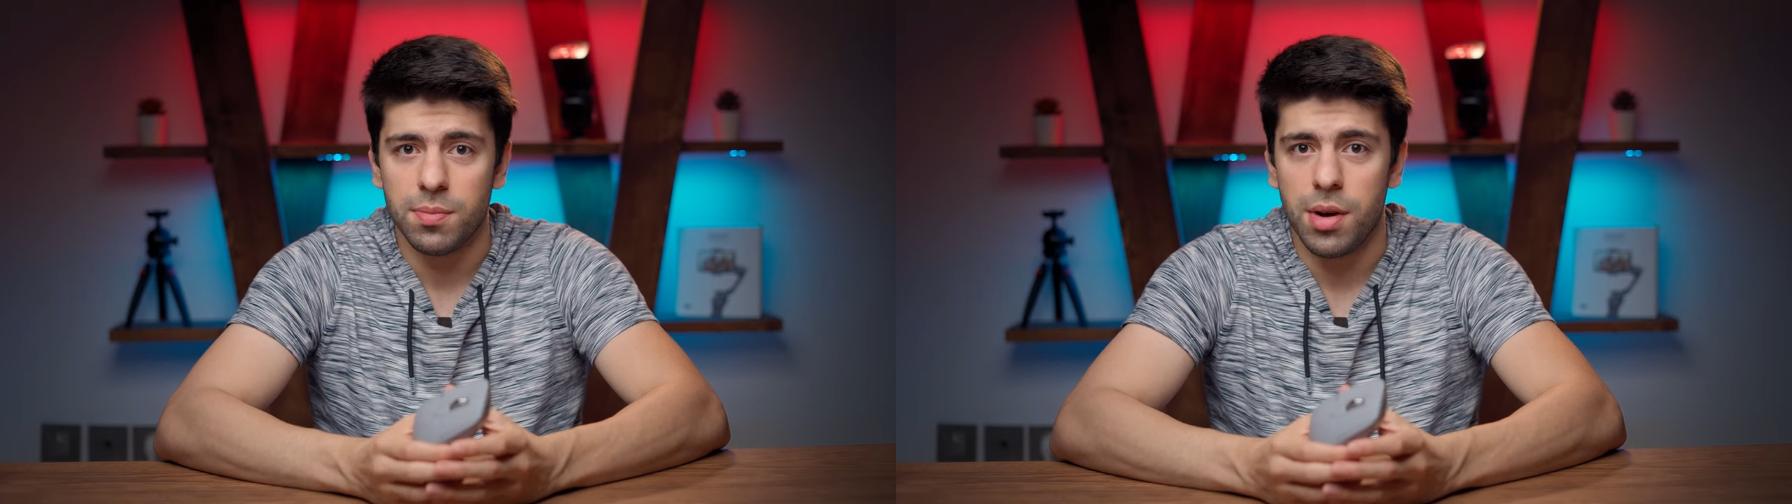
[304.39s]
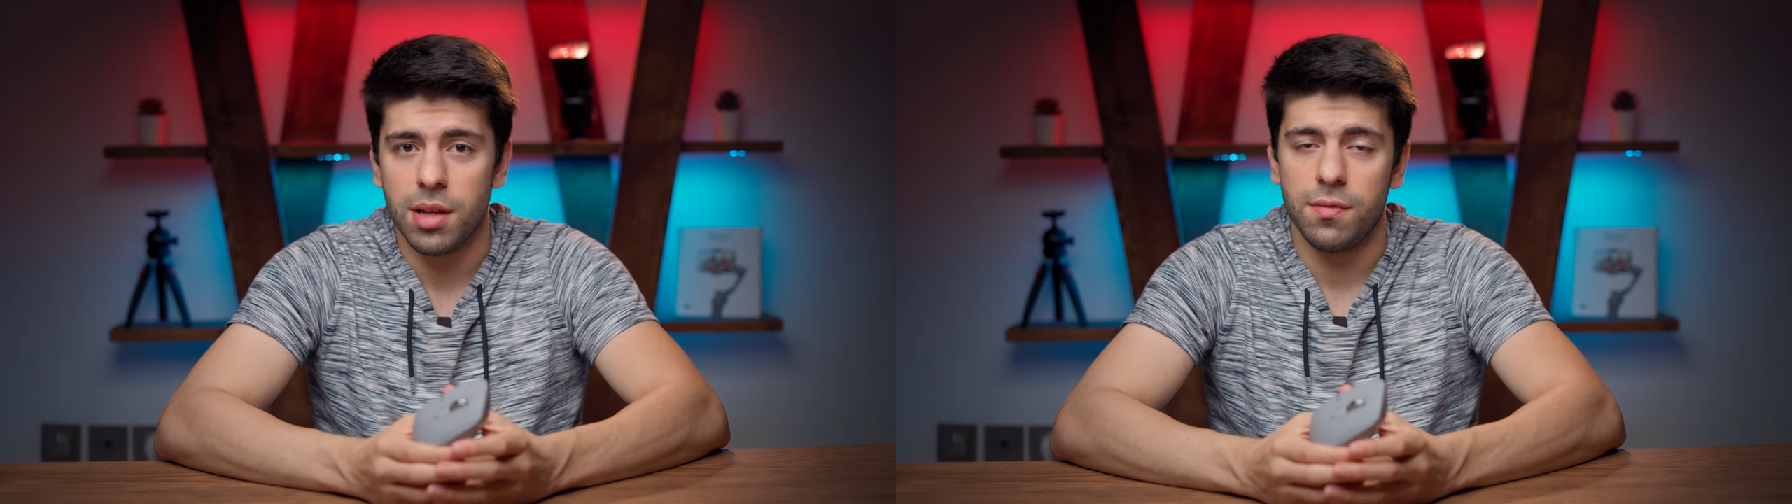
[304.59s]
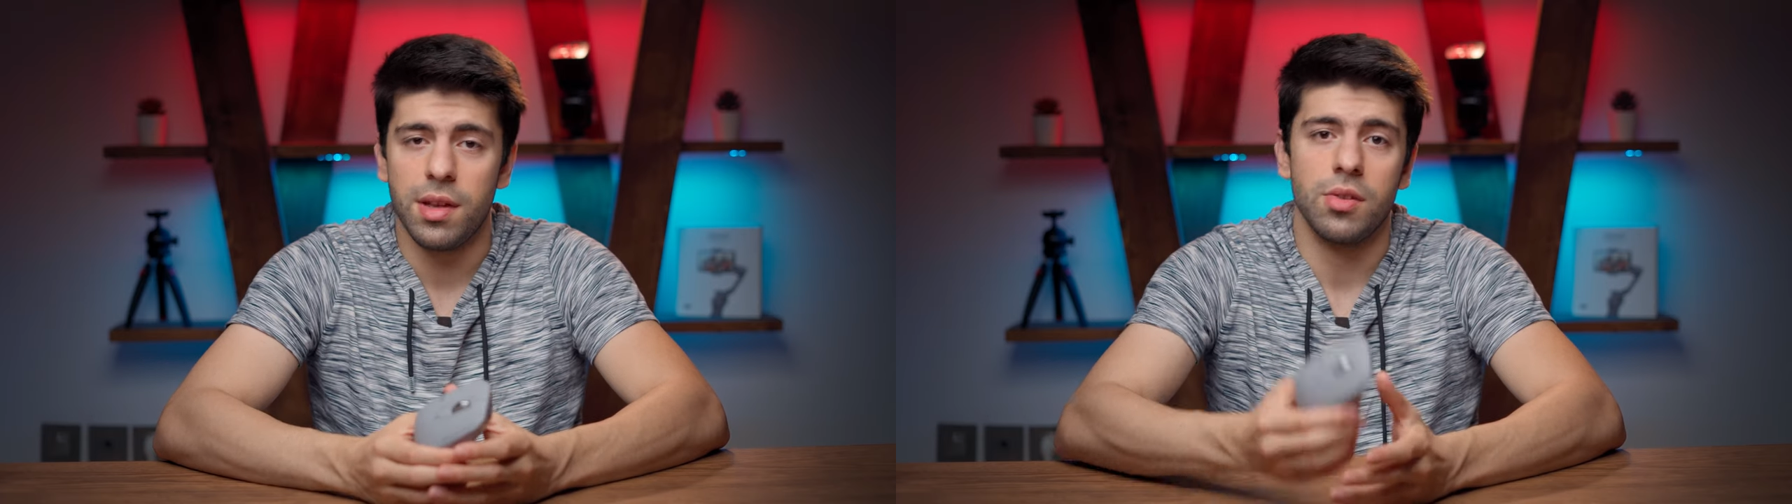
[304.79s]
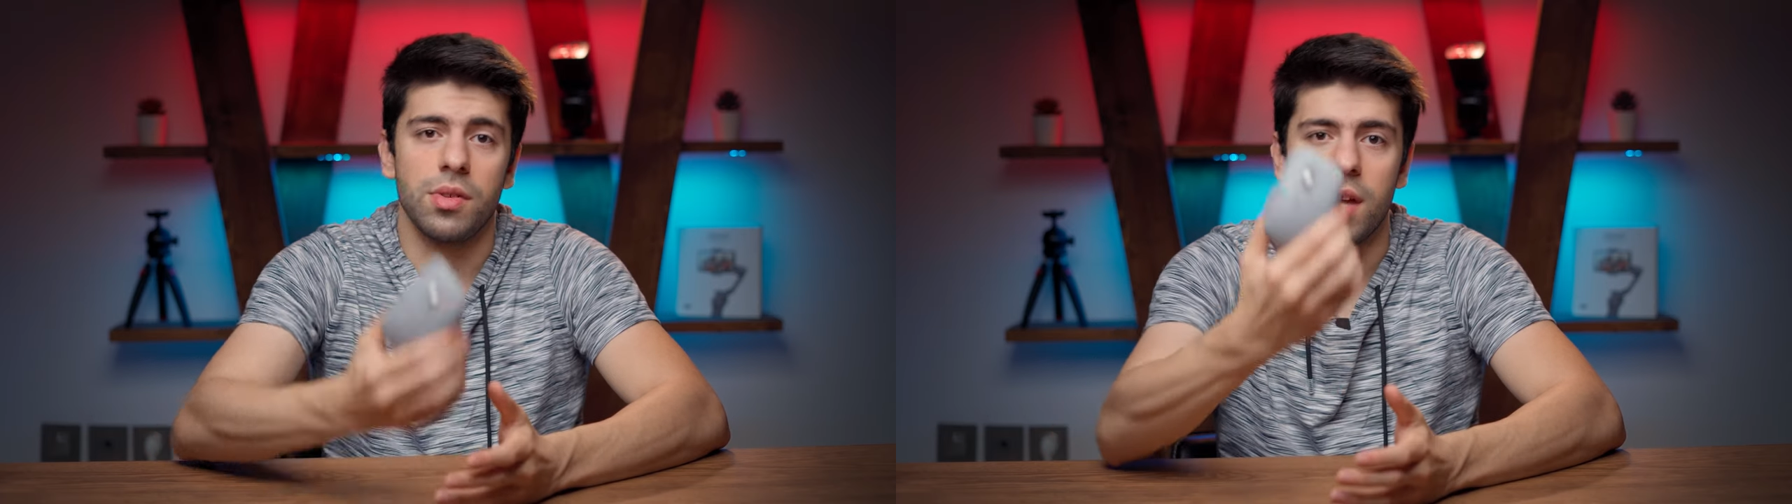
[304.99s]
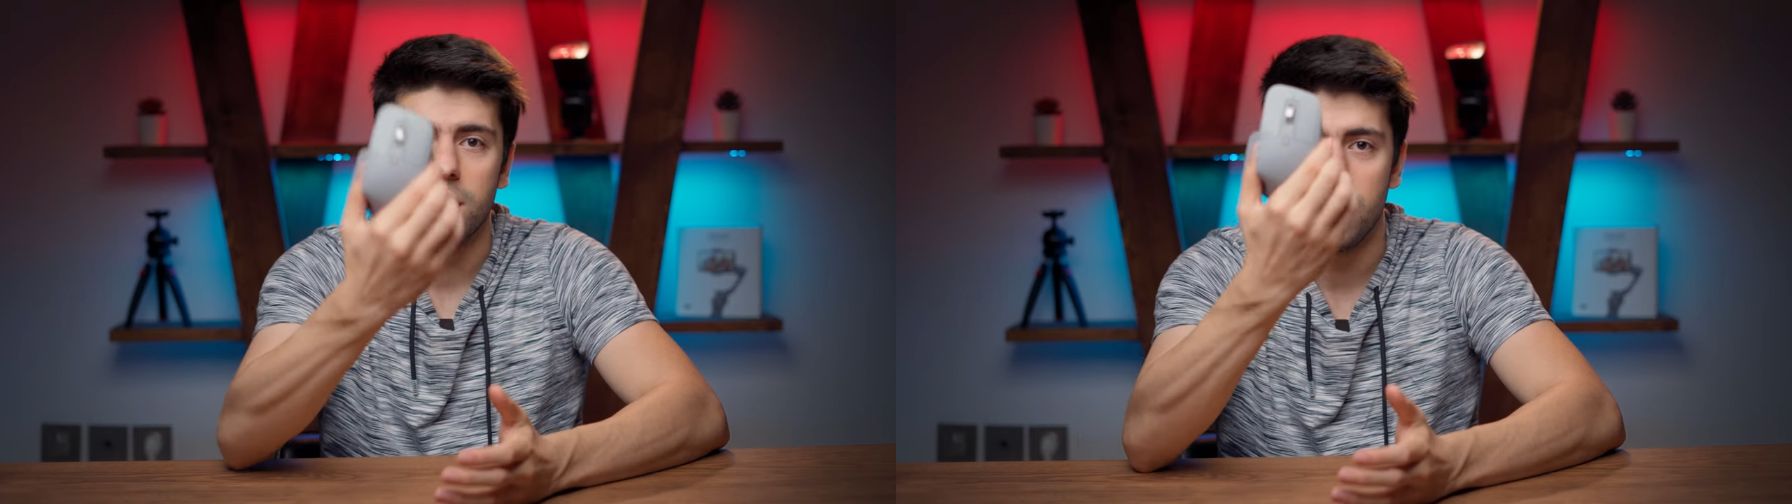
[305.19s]
but when you
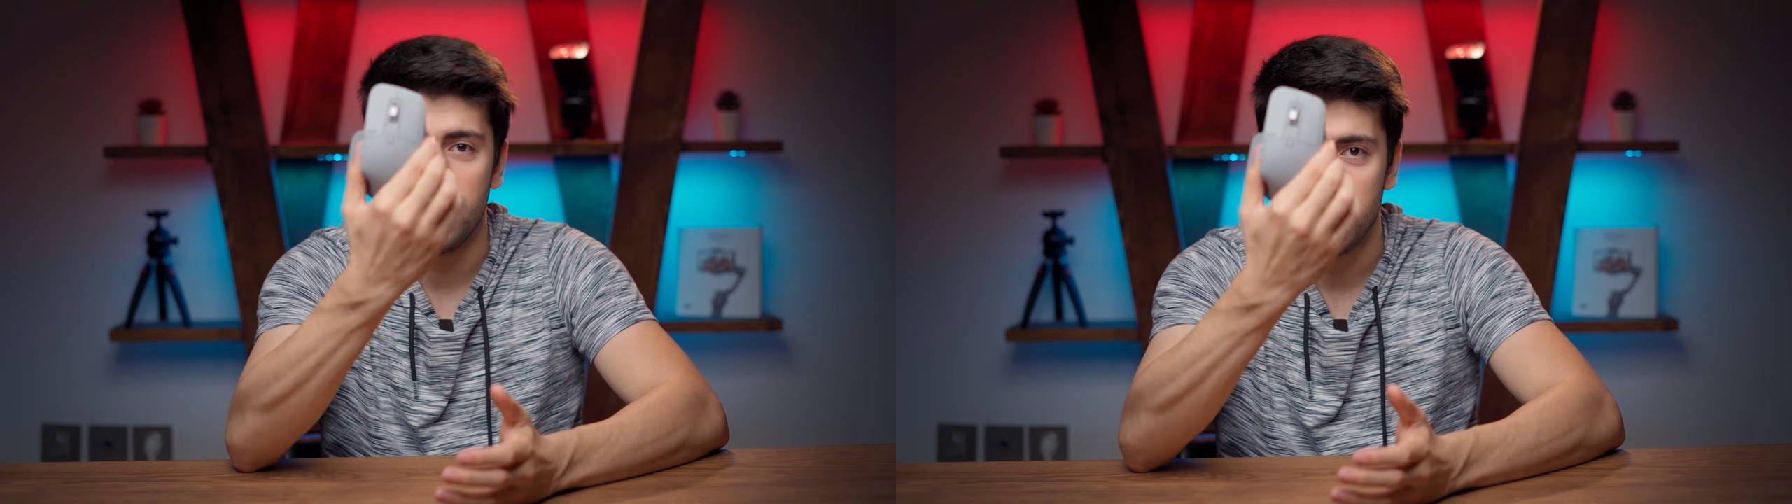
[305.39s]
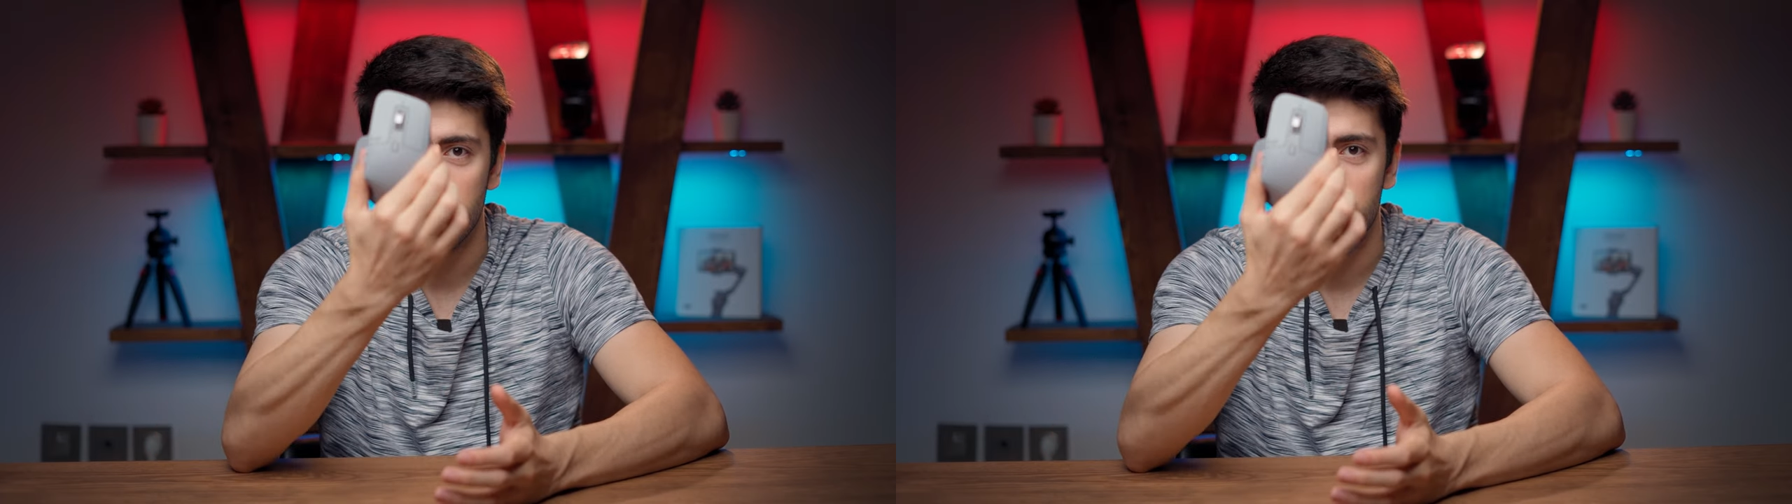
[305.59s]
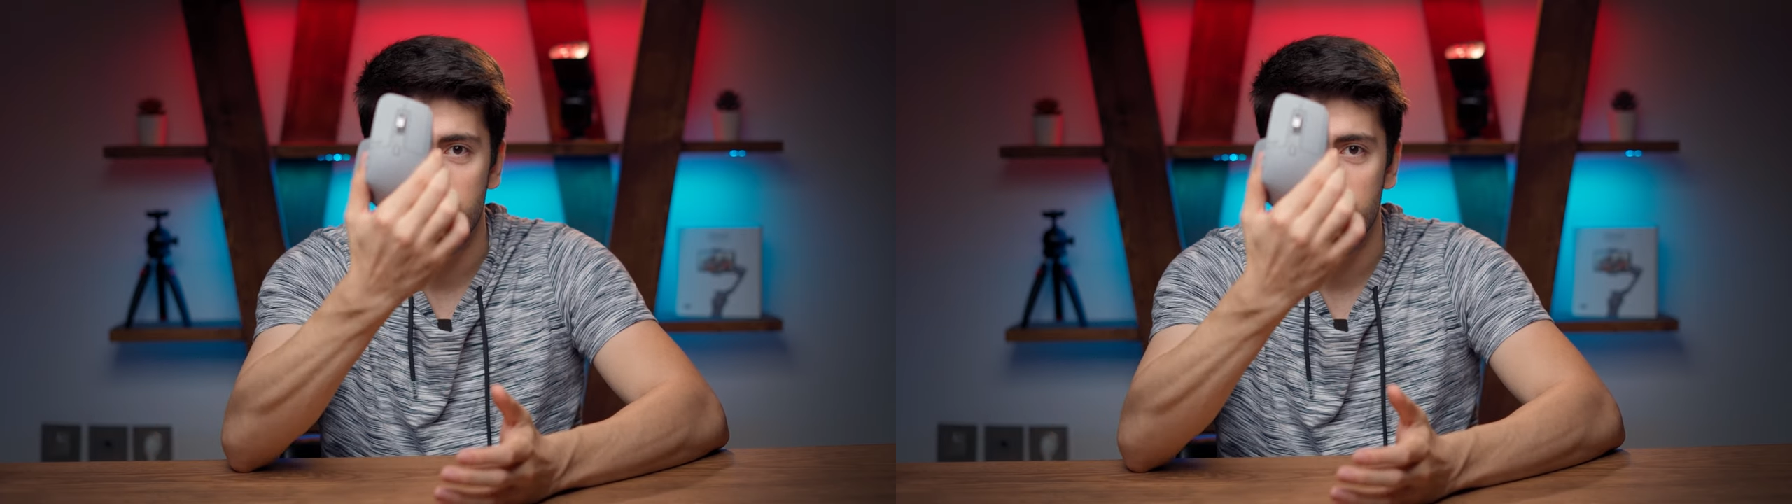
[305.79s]
get used to